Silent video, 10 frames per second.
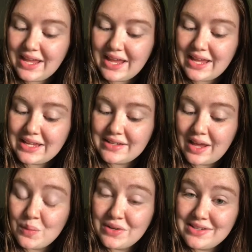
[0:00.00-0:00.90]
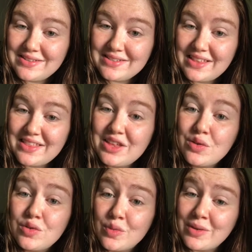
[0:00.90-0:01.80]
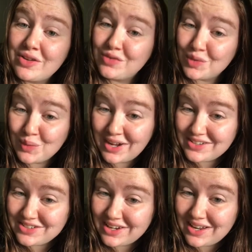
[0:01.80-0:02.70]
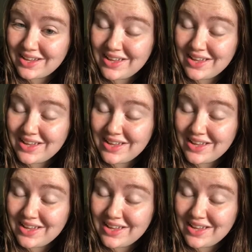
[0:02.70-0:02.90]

And I wanted to say thank you so much for watching.